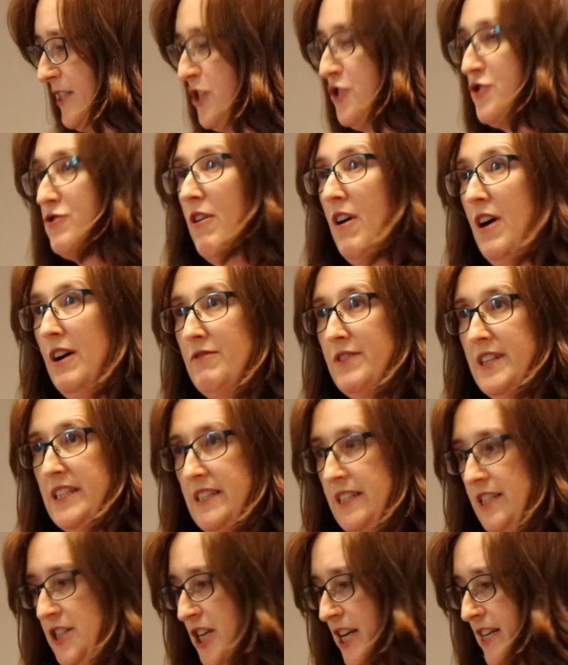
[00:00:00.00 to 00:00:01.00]
to drive
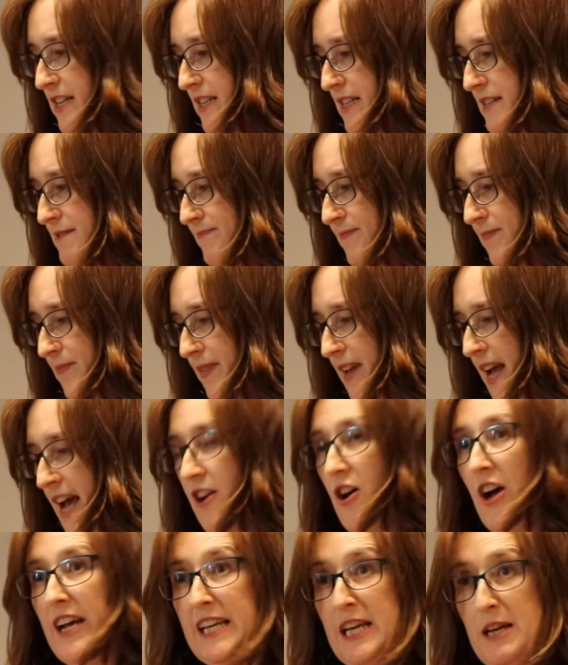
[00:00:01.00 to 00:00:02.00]
this agenda,
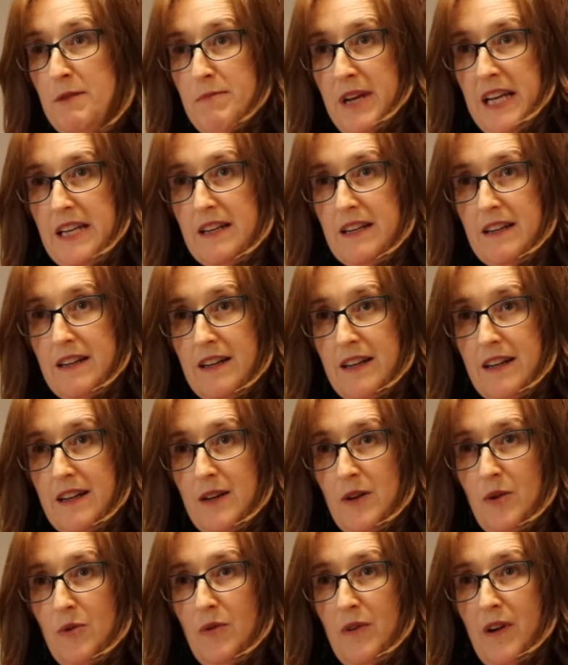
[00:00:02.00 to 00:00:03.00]
and I commit
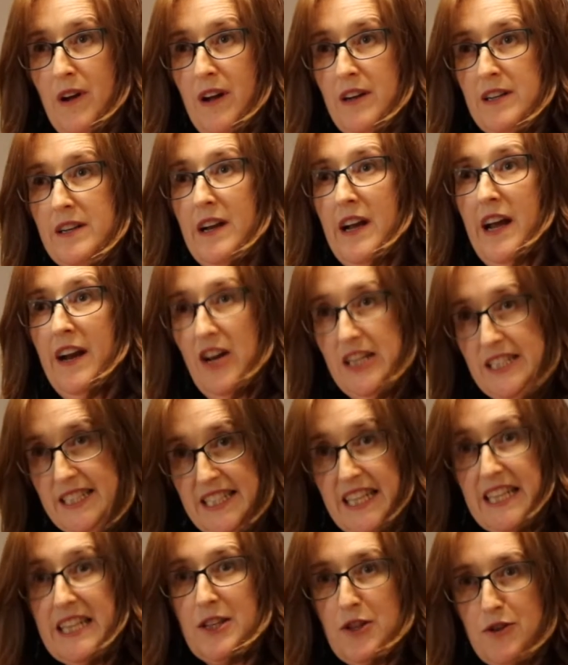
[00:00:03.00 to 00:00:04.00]
and I
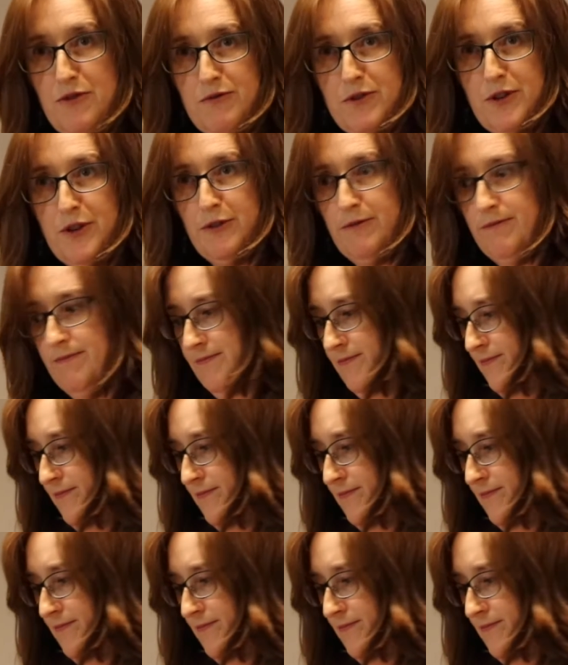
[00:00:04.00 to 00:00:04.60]
see it through.